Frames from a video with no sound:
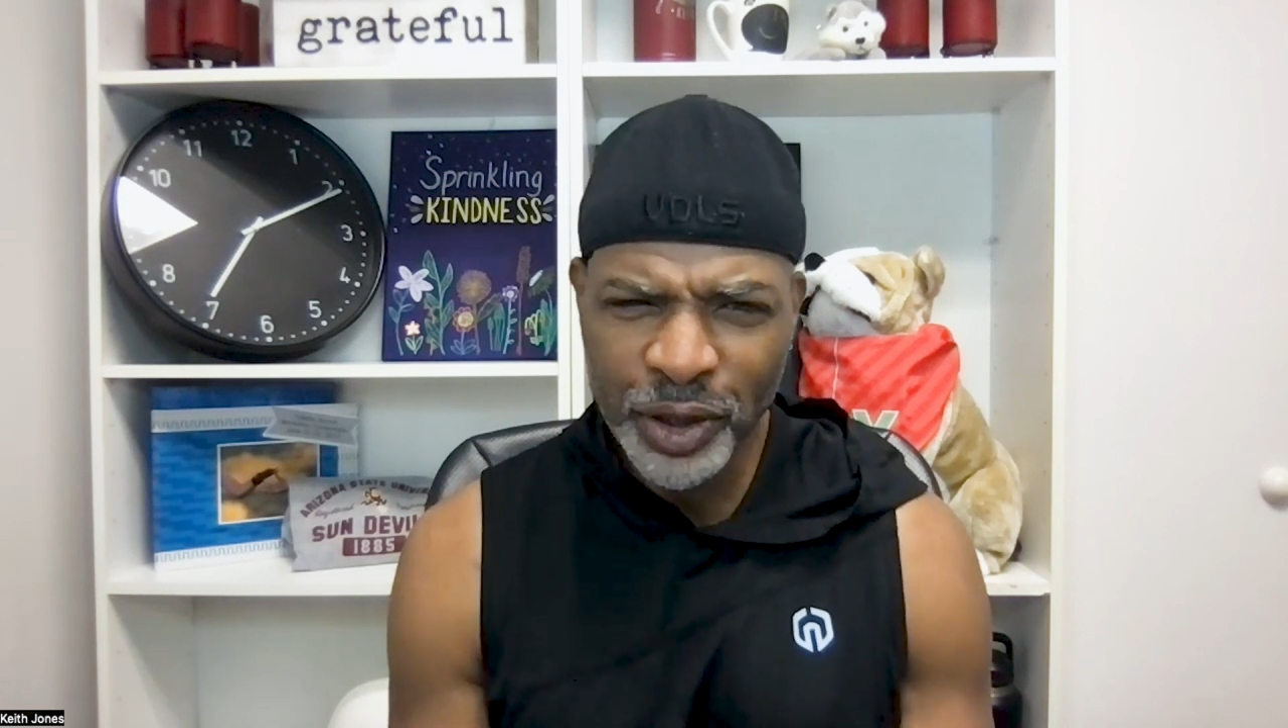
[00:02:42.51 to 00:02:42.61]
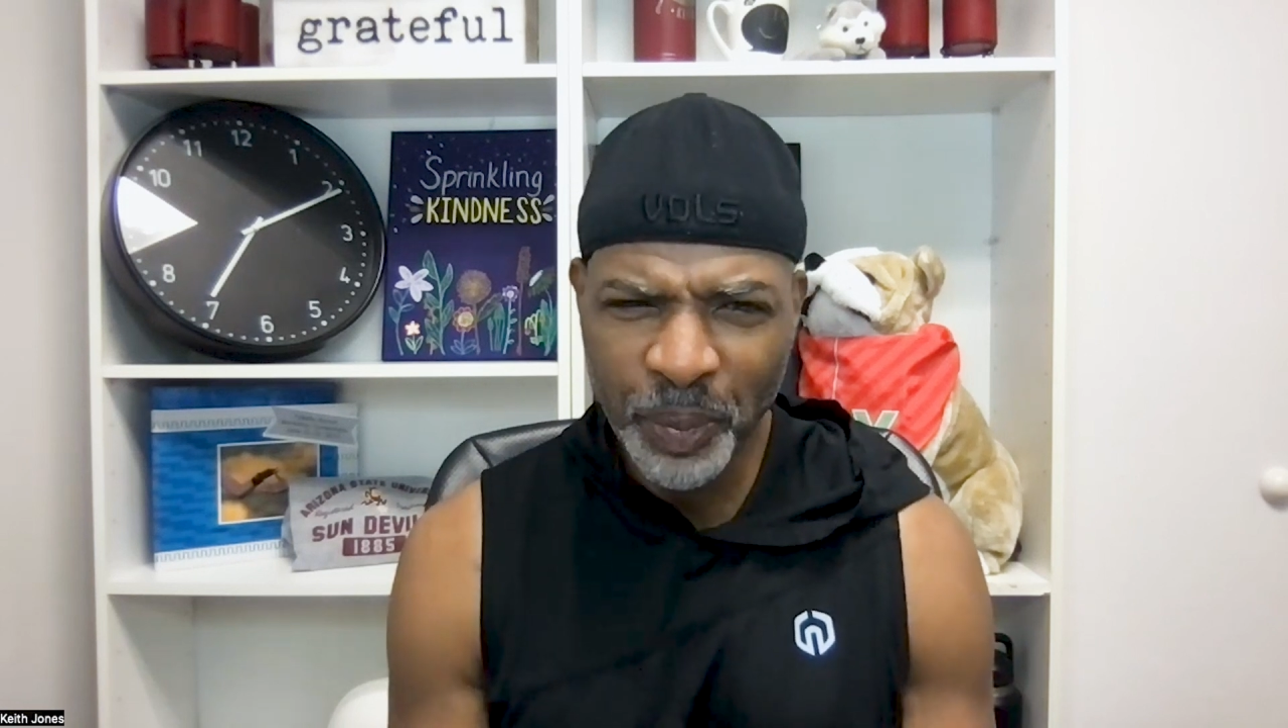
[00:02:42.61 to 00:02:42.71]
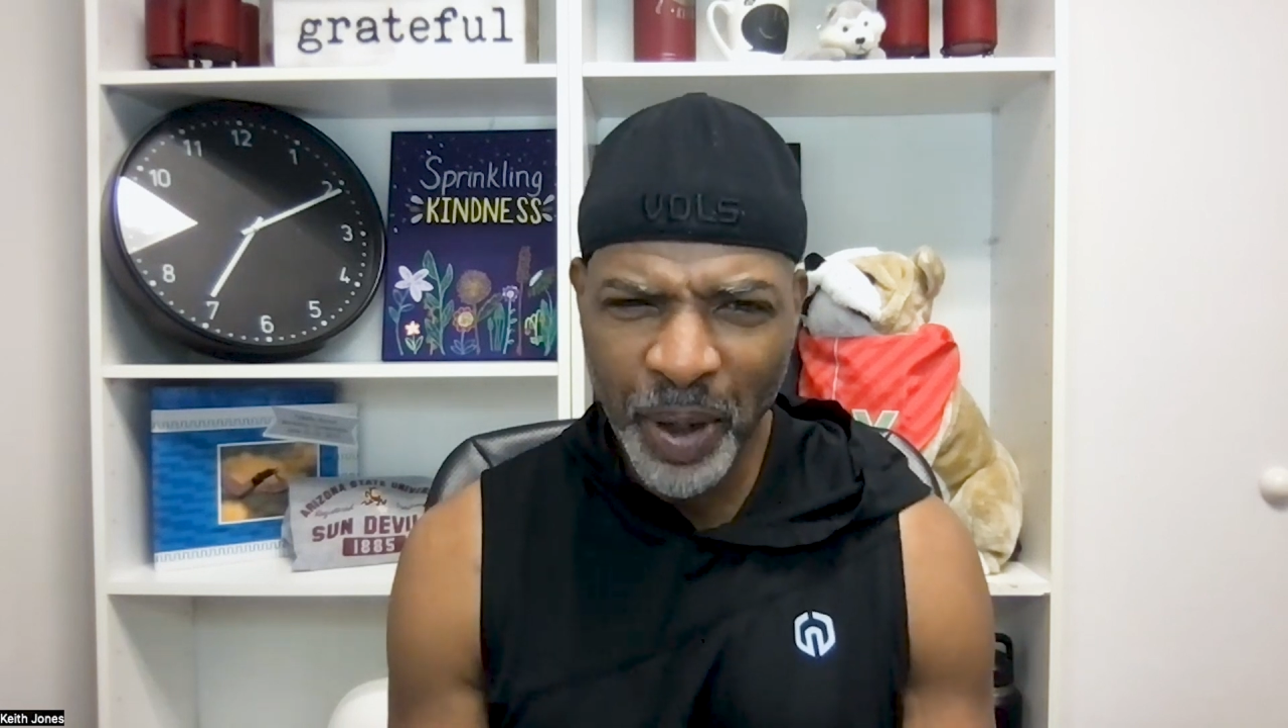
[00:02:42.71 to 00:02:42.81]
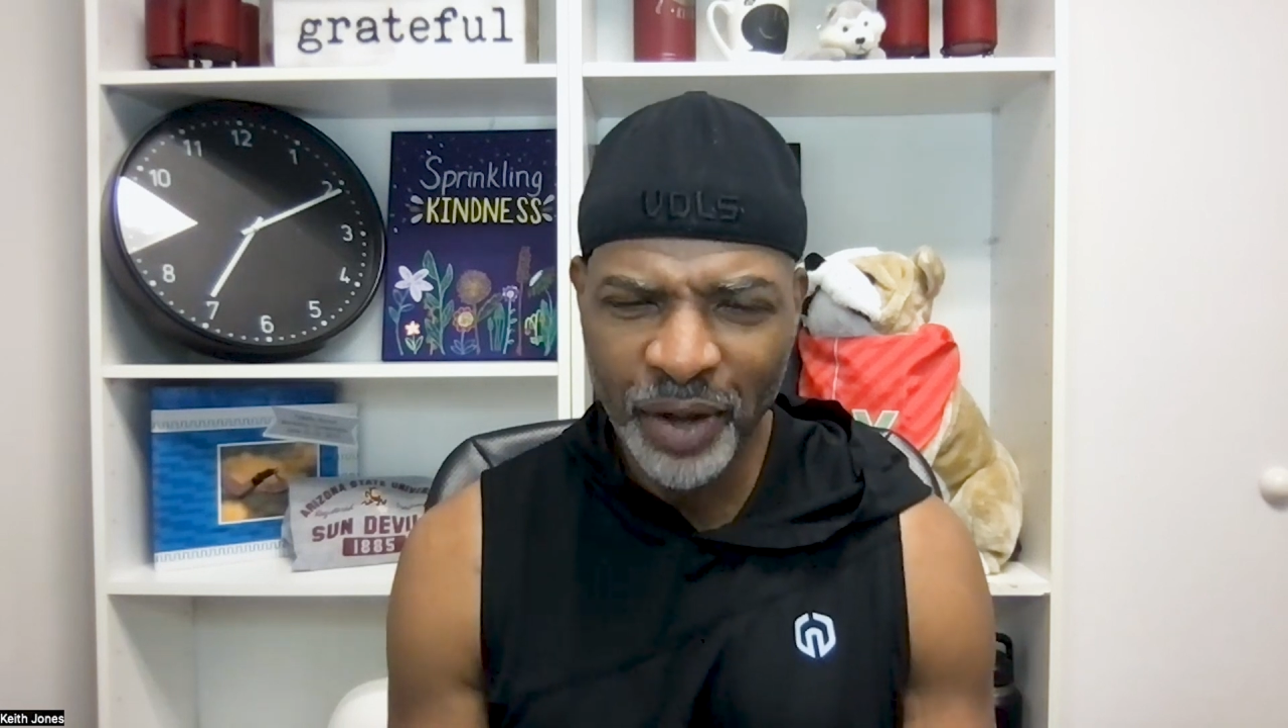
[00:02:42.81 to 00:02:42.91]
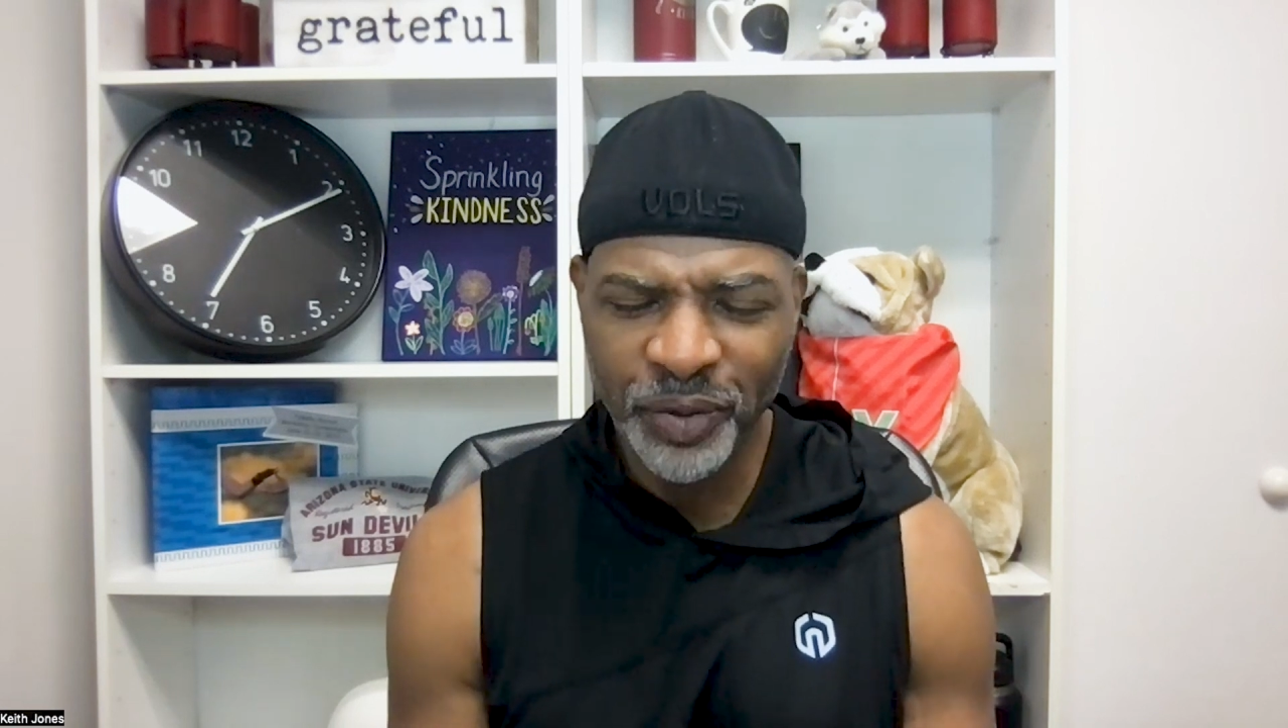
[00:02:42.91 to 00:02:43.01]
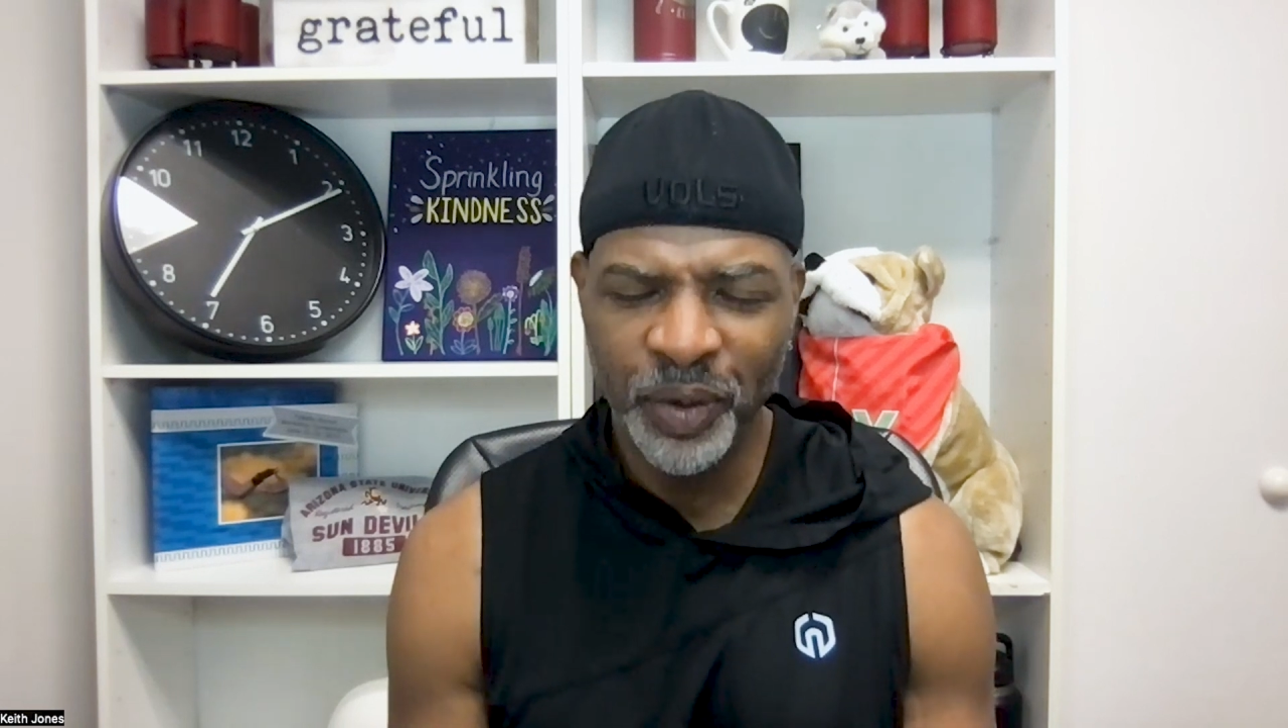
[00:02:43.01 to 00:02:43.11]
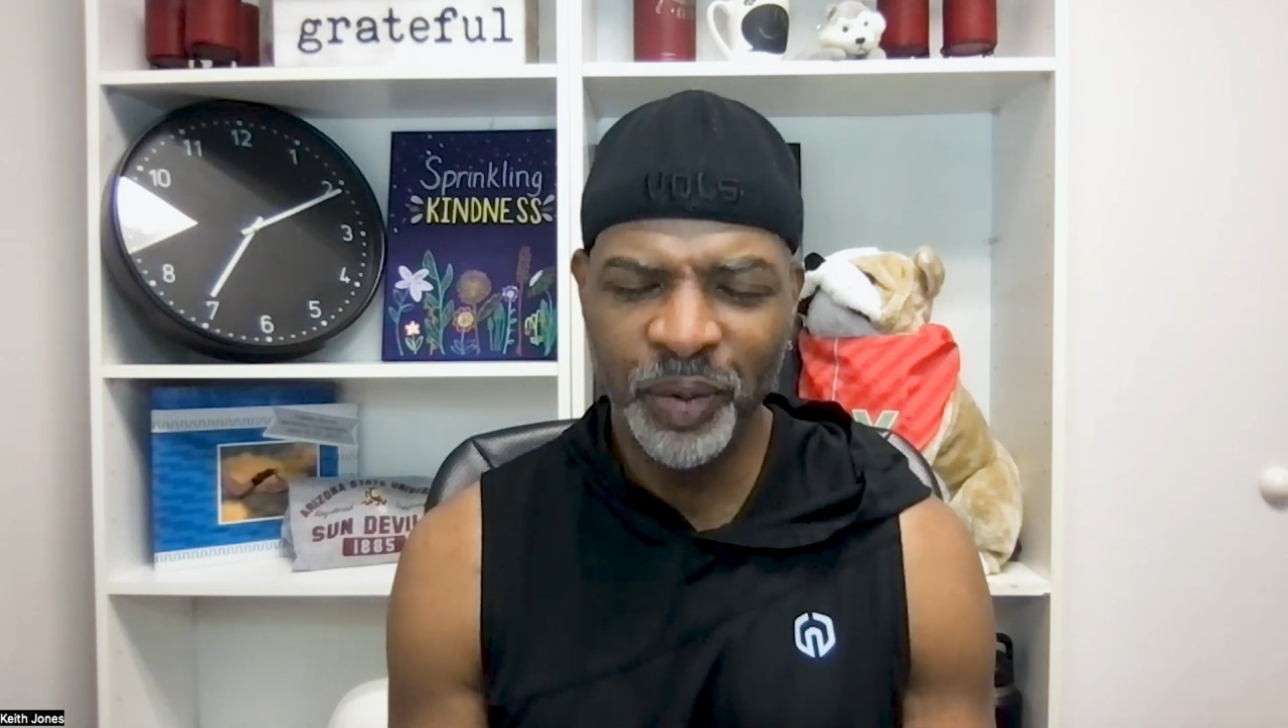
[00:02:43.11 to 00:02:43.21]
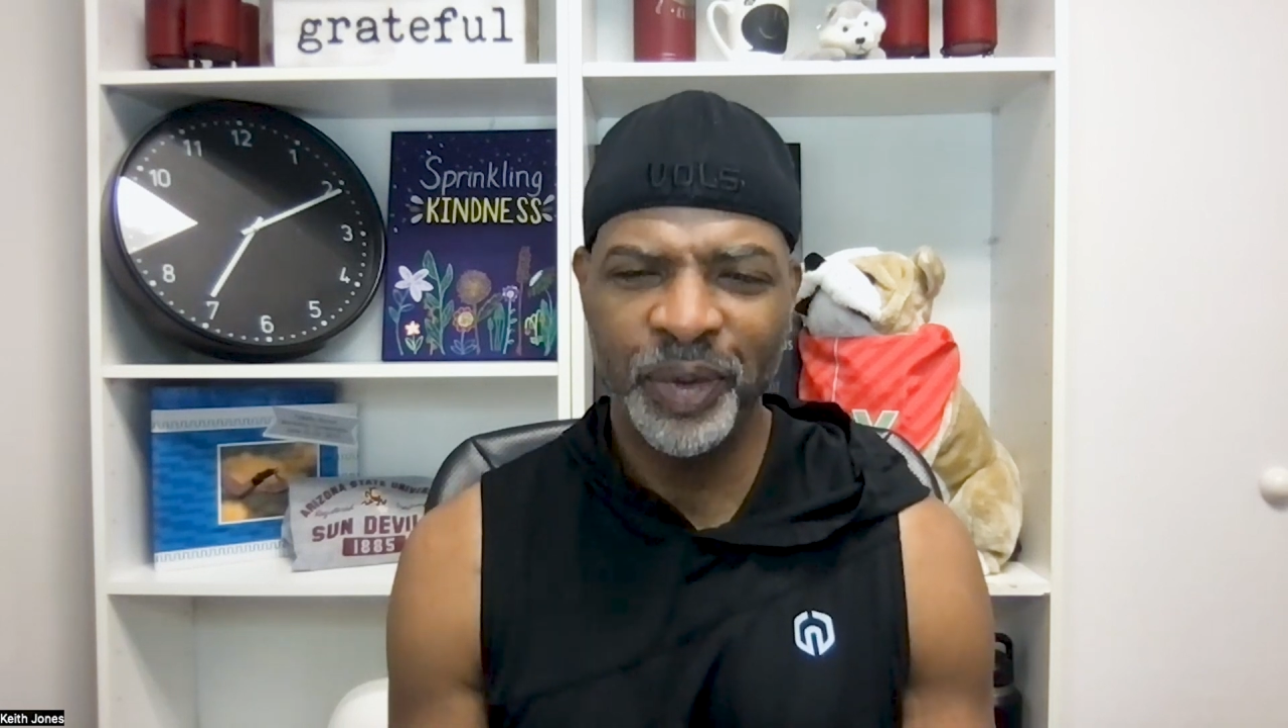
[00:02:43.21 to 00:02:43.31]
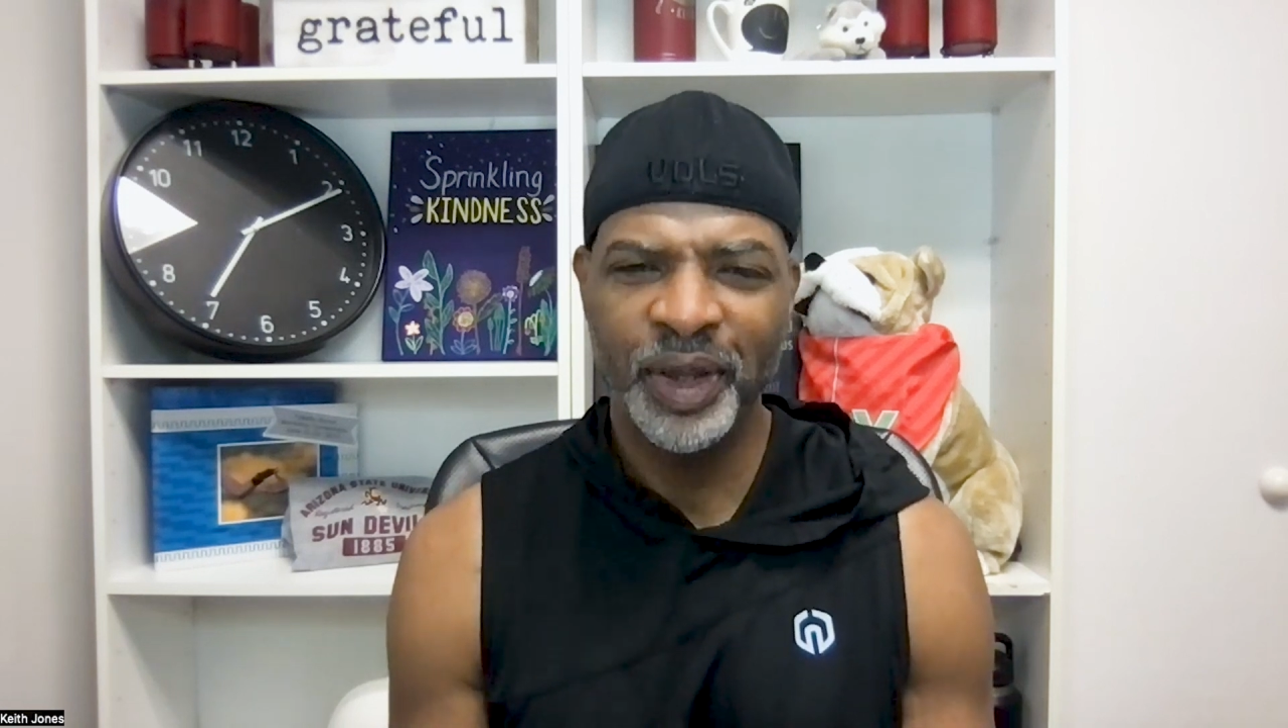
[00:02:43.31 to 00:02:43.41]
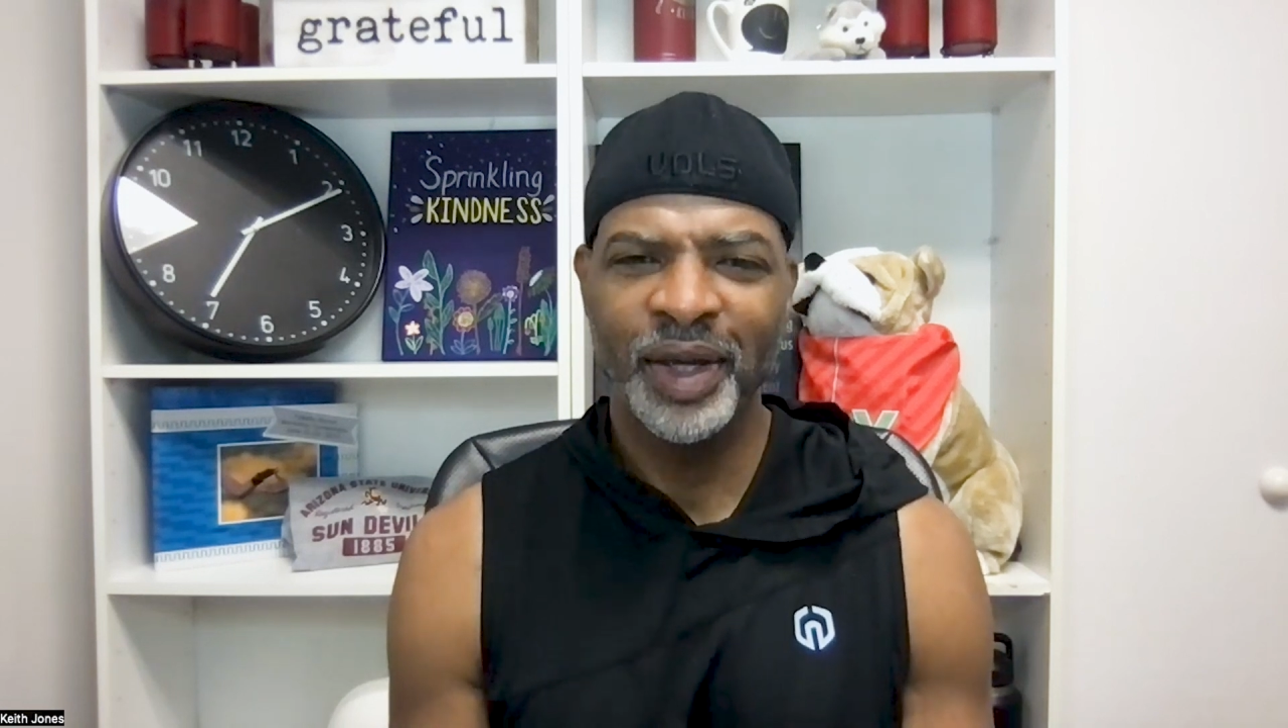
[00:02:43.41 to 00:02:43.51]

the bathroom.